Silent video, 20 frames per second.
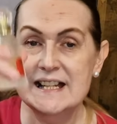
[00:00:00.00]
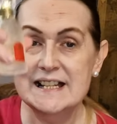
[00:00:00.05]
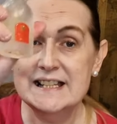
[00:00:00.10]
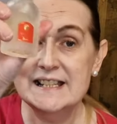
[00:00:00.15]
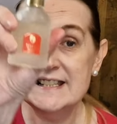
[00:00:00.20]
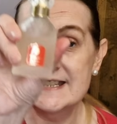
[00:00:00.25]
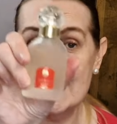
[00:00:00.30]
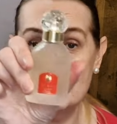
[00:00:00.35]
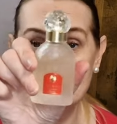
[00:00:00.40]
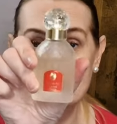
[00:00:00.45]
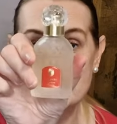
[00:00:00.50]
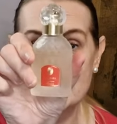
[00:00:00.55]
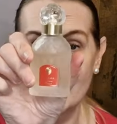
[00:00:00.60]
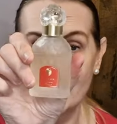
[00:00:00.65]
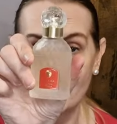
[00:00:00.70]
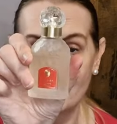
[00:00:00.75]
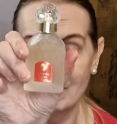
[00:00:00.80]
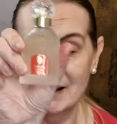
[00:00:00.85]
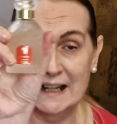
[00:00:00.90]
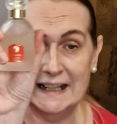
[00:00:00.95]

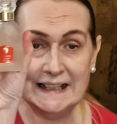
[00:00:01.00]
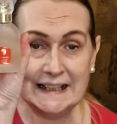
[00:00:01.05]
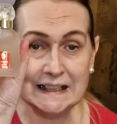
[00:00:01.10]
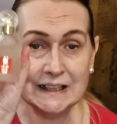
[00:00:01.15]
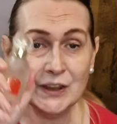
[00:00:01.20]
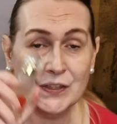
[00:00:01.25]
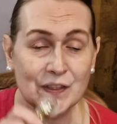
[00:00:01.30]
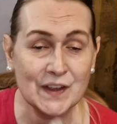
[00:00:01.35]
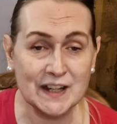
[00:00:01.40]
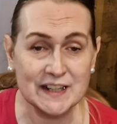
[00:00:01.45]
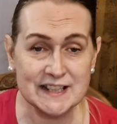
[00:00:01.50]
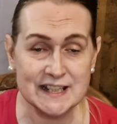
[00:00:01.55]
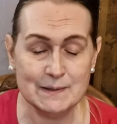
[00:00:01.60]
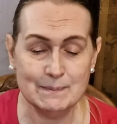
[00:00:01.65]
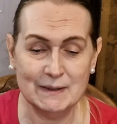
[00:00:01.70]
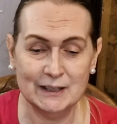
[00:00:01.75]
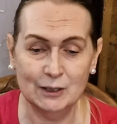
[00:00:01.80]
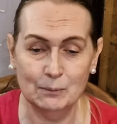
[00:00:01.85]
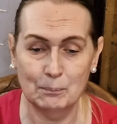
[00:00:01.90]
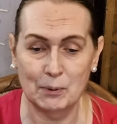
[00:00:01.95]
Samsara. Little
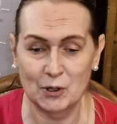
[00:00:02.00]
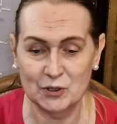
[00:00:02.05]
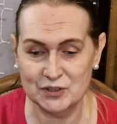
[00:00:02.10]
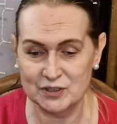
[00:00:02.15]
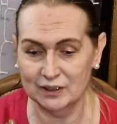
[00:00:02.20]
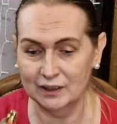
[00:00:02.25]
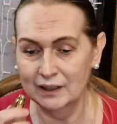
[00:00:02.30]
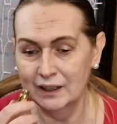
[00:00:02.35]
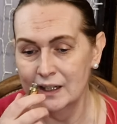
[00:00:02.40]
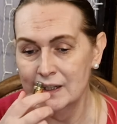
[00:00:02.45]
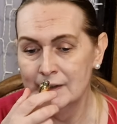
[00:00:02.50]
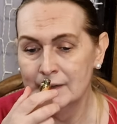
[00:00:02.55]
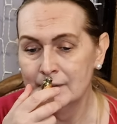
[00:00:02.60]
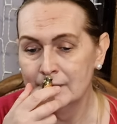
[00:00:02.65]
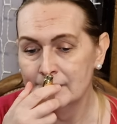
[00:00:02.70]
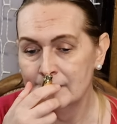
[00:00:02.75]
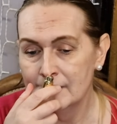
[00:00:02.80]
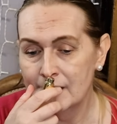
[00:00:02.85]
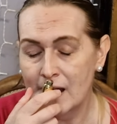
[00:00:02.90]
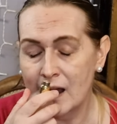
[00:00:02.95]
30ml bottle.
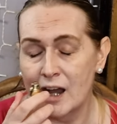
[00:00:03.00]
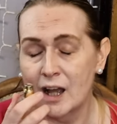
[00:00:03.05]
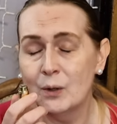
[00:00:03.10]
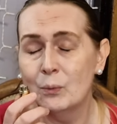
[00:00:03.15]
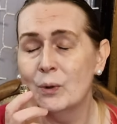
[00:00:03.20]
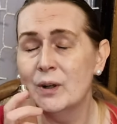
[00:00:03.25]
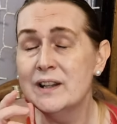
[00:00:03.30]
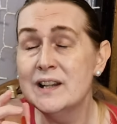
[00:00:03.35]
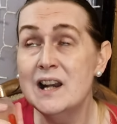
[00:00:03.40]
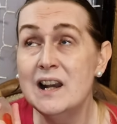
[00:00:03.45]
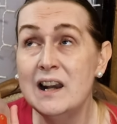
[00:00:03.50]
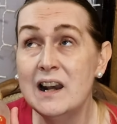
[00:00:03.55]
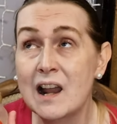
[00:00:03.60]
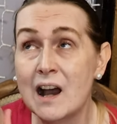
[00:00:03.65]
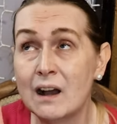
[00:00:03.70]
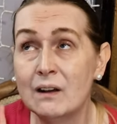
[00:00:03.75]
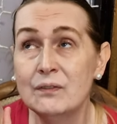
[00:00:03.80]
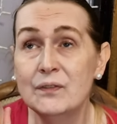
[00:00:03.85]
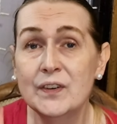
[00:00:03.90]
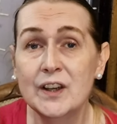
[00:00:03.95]
I would
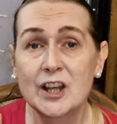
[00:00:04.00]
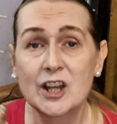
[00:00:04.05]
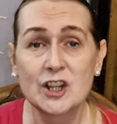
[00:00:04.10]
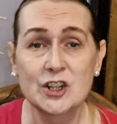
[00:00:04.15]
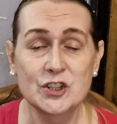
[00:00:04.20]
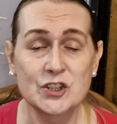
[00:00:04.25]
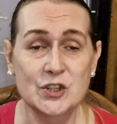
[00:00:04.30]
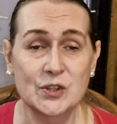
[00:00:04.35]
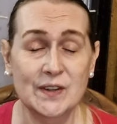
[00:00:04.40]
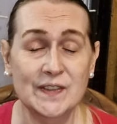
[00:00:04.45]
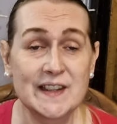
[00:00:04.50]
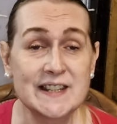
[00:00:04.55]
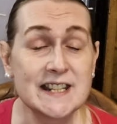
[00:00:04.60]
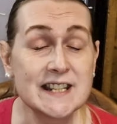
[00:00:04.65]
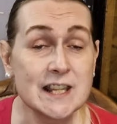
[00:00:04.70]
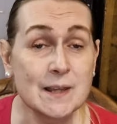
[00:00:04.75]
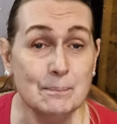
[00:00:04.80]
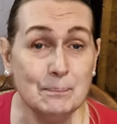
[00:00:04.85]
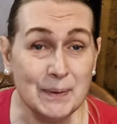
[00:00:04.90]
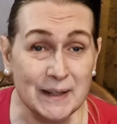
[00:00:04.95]
love to... This
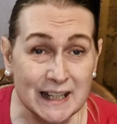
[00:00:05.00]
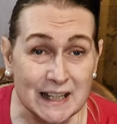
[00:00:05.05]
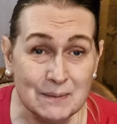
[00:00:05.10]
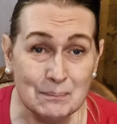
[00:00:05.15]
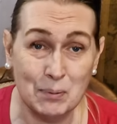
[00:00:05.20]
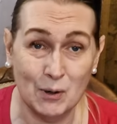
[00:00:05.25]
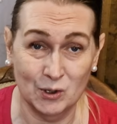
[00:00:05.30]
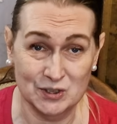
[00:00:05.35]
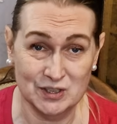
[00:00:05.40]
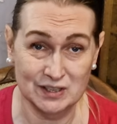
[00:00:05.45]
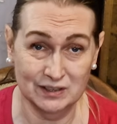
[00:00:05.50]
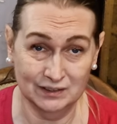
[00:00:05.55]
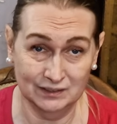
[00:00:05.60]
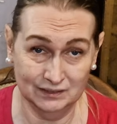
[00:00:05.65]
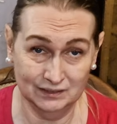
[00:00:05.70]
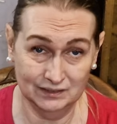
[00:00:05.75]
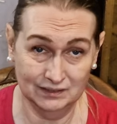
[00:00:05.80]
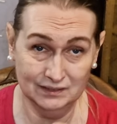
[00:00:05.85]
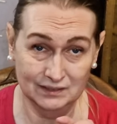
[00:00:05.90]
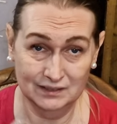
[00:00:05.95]
is the B
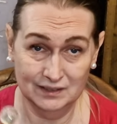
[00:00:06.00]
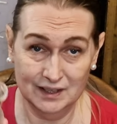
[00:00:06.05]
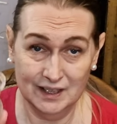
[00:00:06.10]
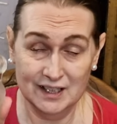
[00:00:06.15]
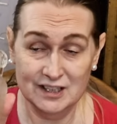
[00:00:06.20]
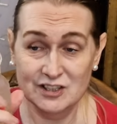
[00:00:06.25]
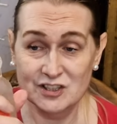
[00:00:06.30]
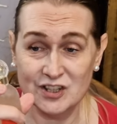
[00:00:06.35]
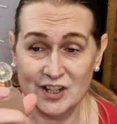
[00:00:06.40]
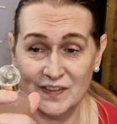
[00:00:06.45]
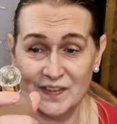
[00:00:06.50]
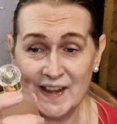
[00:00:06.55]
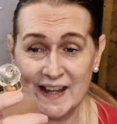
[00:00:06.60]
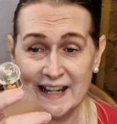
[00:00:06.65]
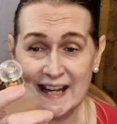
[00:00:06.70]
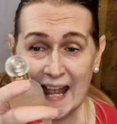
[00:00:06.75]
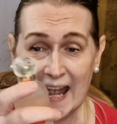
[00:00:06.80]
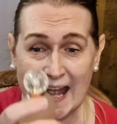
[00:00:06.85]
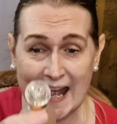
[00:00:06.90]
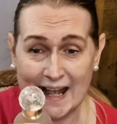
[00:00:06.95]
bottle. So
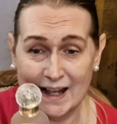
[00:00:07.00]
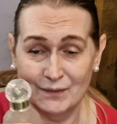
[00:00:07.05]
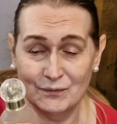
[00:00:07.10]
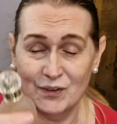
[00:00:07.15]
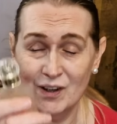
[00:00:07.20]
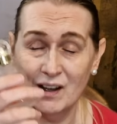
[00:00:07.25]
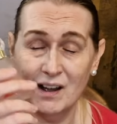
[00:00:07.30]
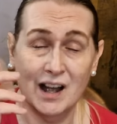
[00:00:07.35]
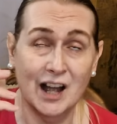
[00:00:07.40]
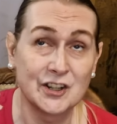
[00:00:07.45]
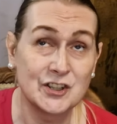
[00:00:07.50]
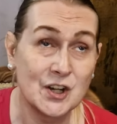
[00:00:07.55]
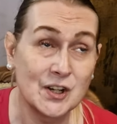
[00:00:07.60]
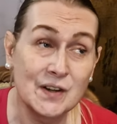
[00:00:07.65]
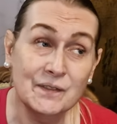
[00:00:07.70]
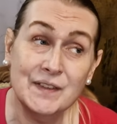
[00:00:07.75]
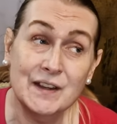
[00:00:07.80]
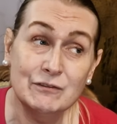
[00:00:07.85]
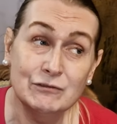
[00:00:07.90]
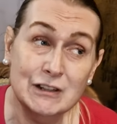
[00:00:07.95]
they have... I don't
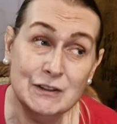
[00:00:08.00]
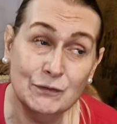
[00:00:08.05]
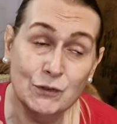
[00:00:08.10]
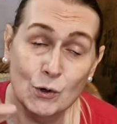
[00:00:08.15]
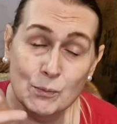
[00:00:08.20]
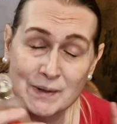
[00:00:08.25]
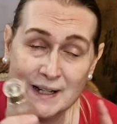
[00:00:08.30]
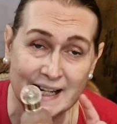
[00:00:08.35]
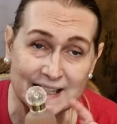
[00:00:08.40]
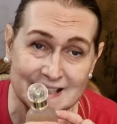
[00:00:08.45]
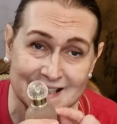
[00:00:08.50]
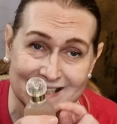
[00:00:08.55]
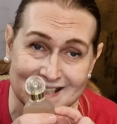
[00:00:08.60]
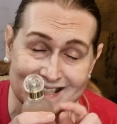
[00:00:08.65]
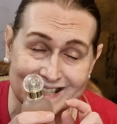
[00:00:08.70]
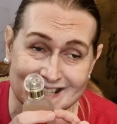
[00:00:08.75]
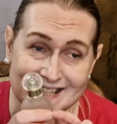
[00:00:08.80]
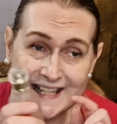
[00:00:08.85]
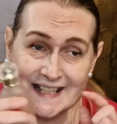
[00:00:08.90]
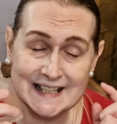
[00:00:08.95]
know if they've reformulated
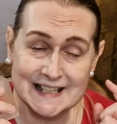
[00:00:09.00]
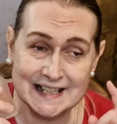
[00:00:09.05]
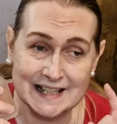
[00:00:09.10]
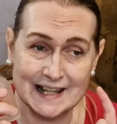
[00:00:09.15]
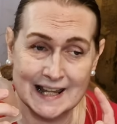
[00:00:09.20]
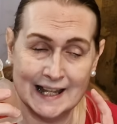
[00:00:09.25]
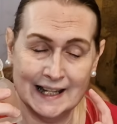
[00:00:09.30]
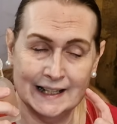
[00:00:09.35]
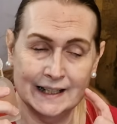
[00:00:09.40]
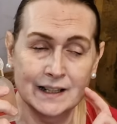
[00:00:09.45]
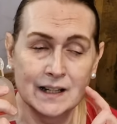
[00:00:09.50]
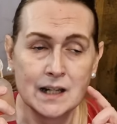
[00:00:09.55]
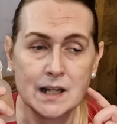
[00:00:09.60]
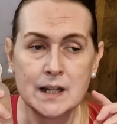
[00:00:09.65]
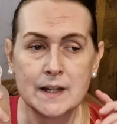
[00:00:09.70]
it since then.